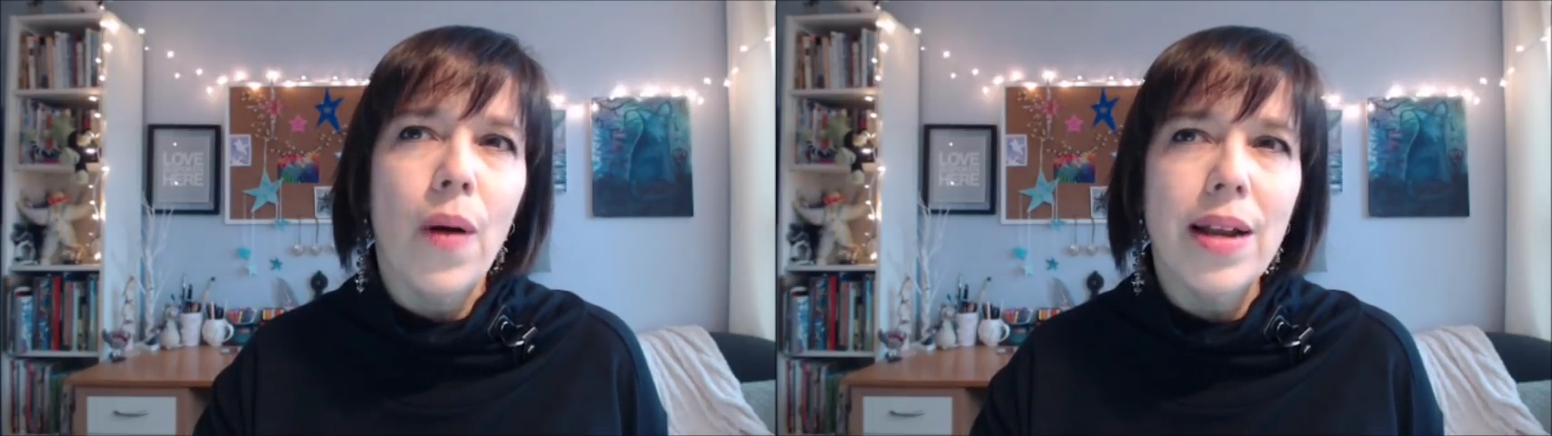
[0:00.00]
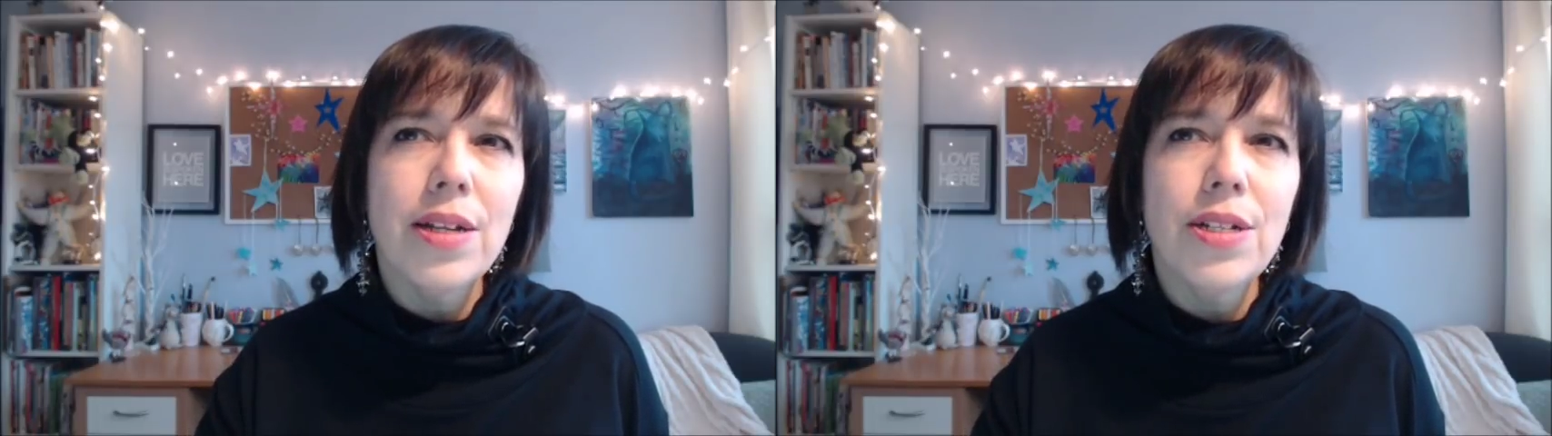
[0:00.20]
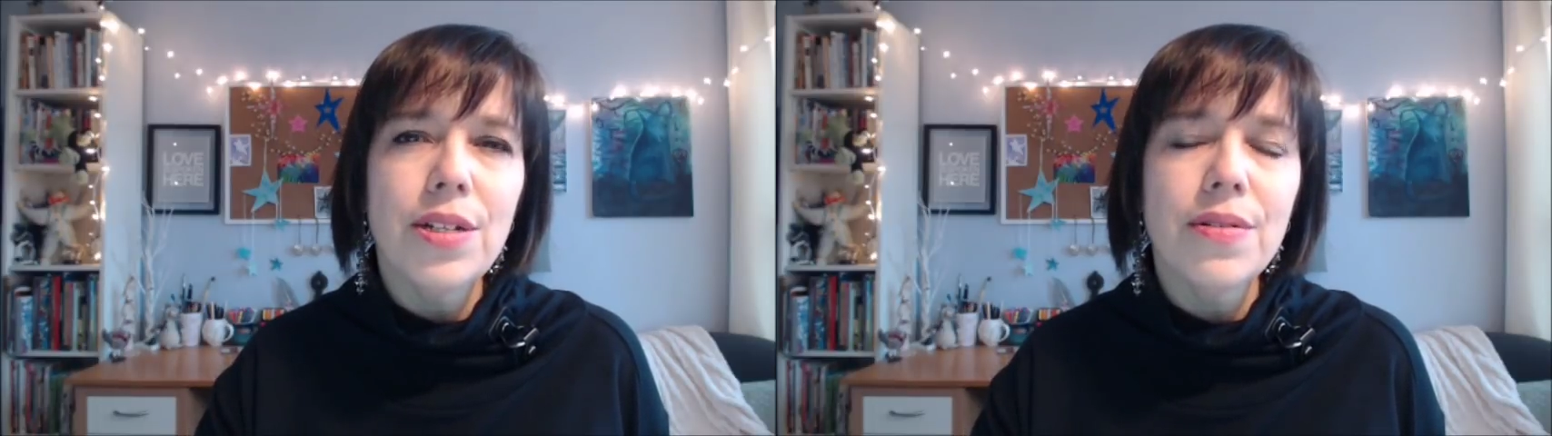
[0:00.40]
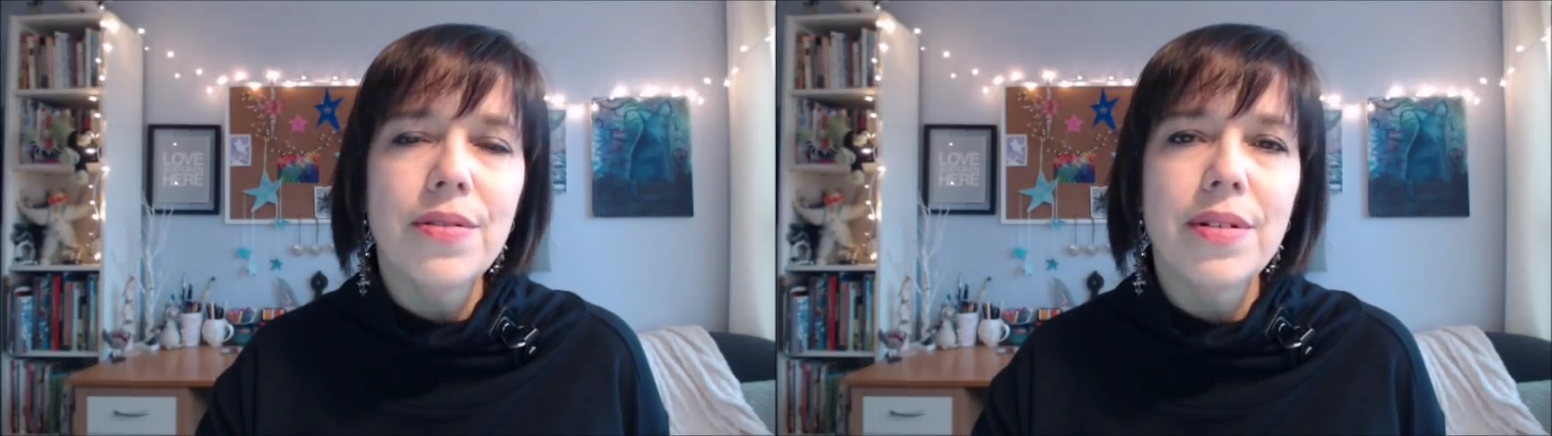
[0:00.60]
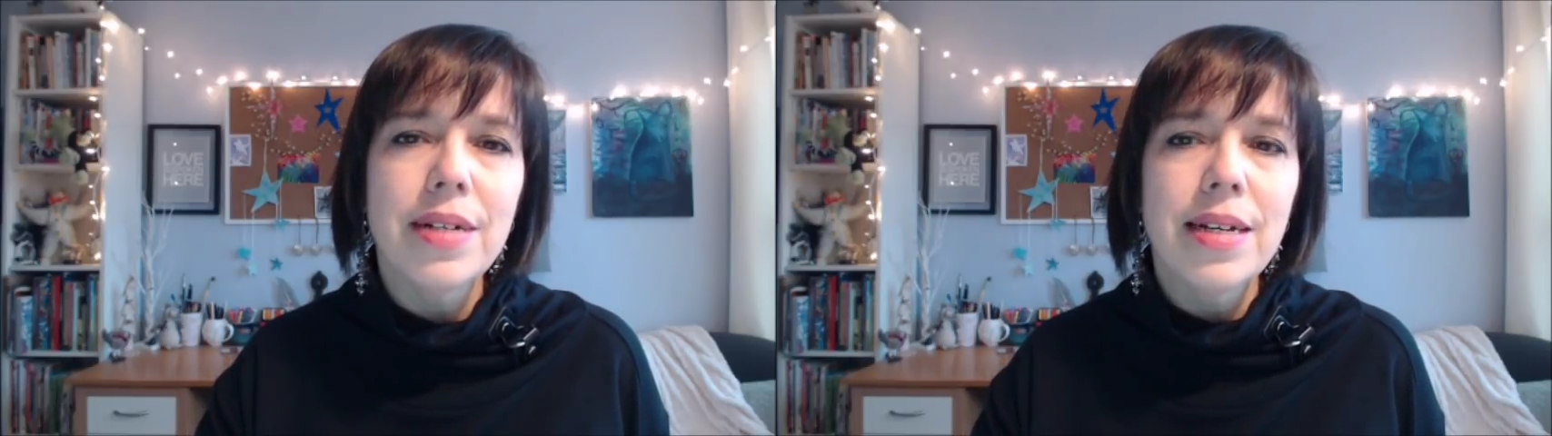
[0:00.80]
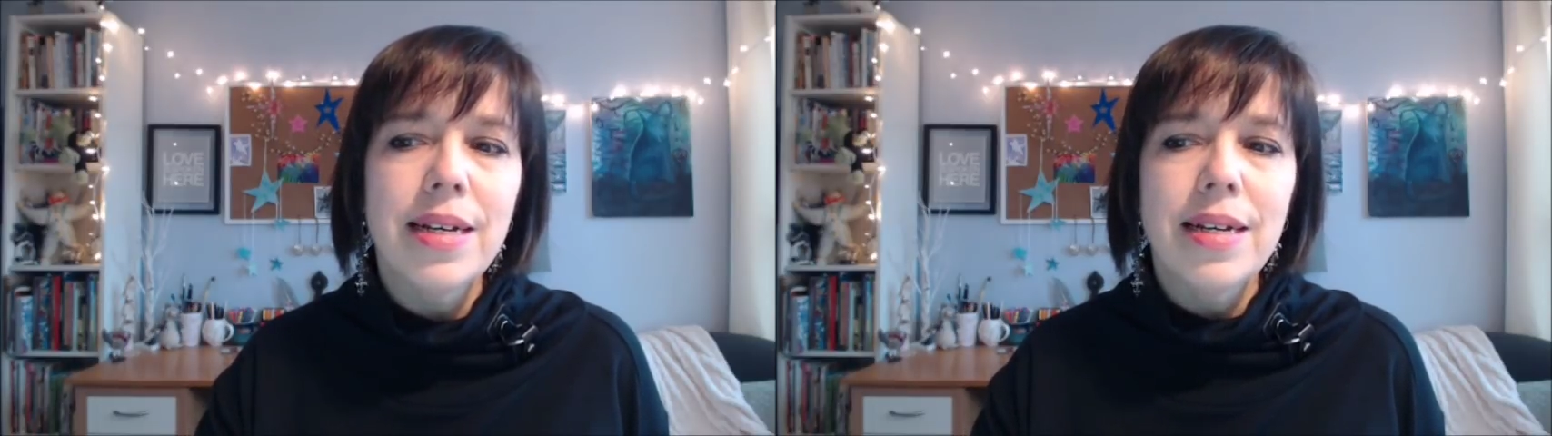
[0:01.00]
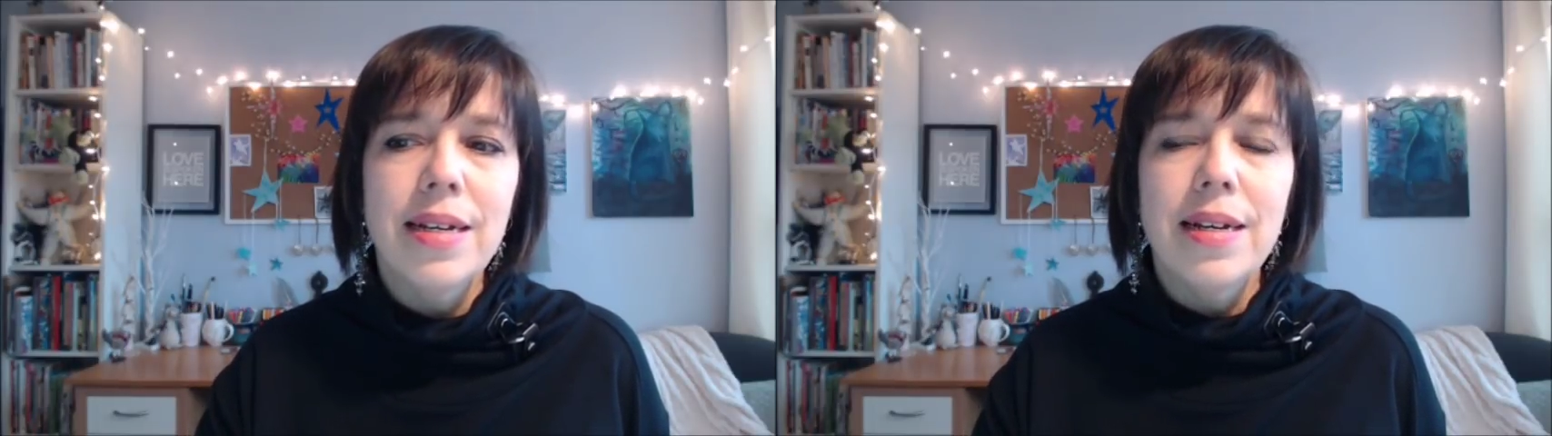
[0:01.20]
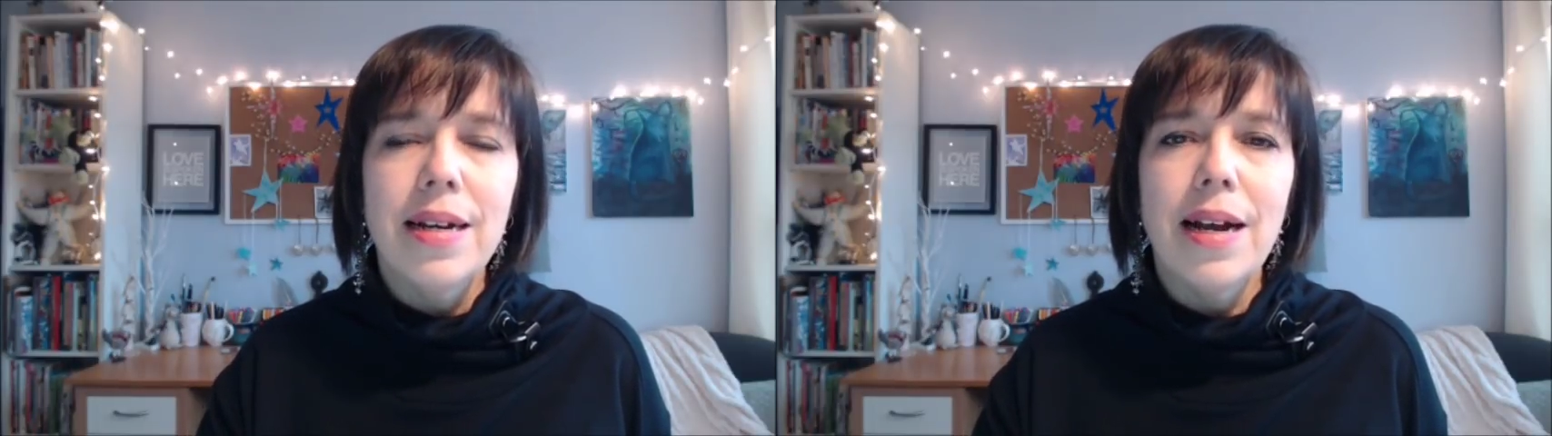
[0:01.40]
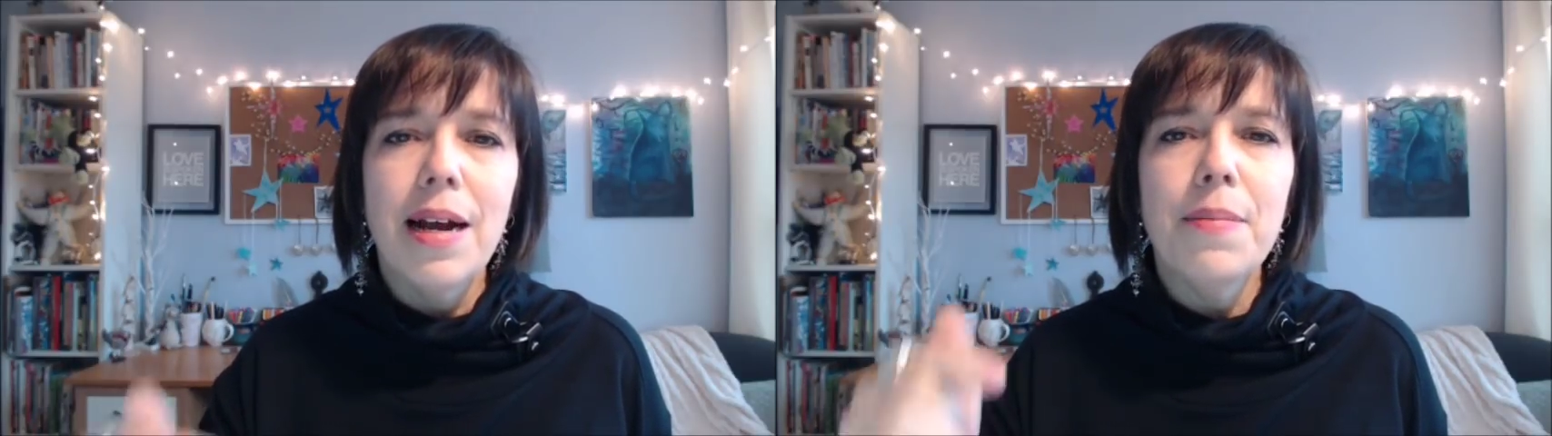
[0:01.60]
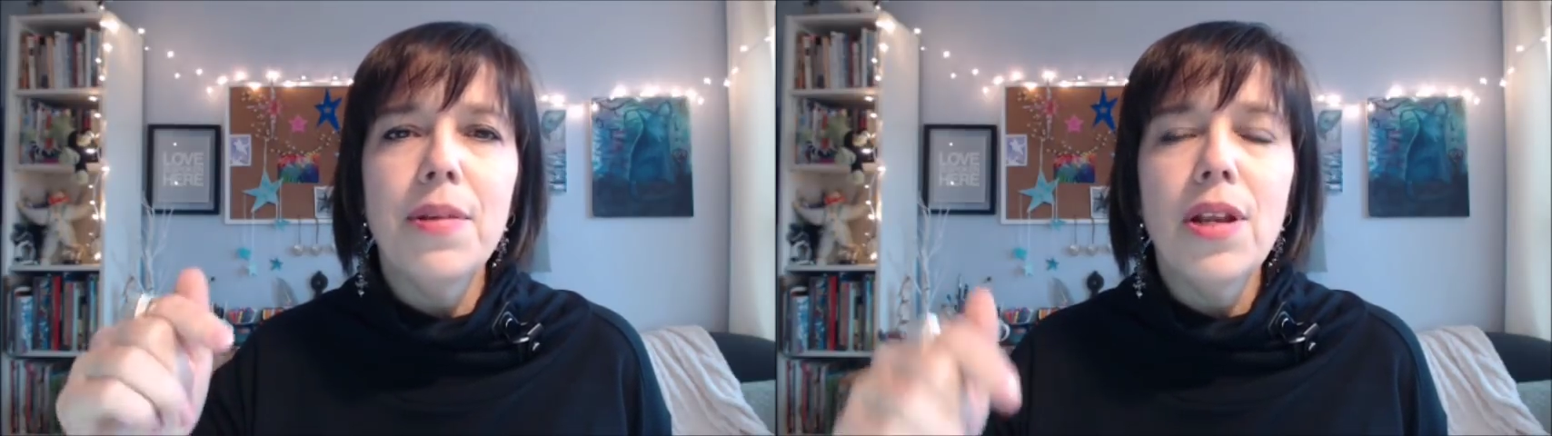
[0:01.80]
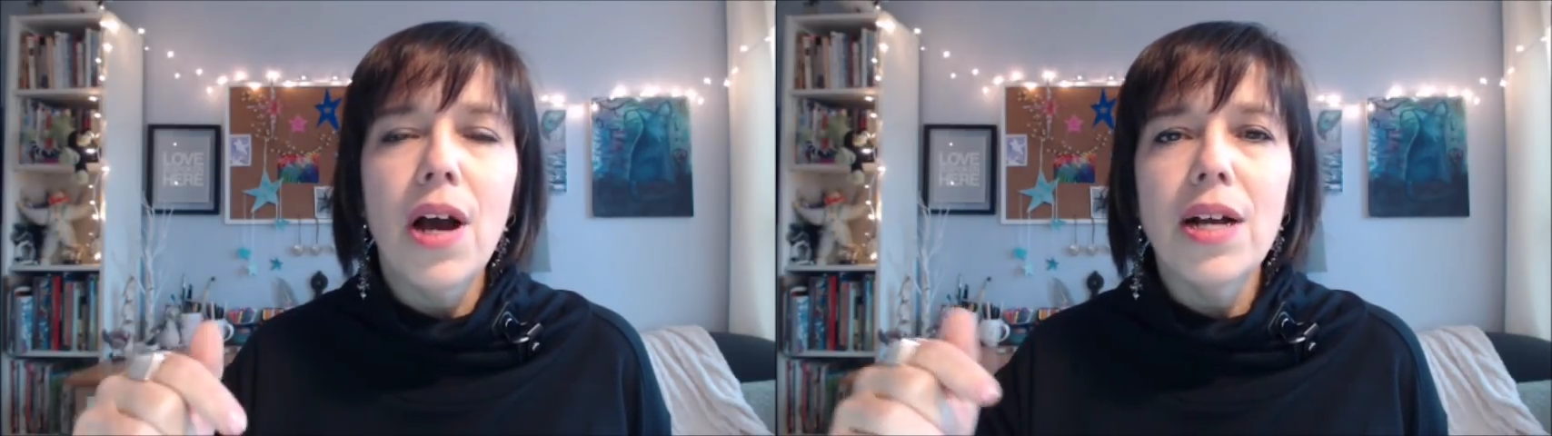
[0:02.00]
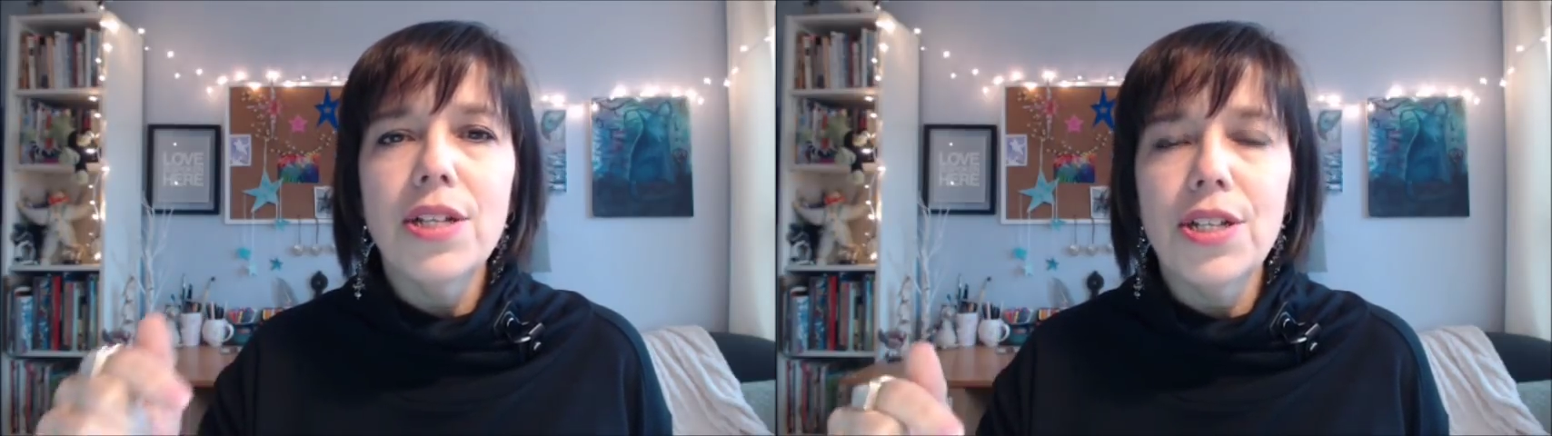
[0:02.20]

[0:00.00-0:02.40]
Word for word: want to do, I'm not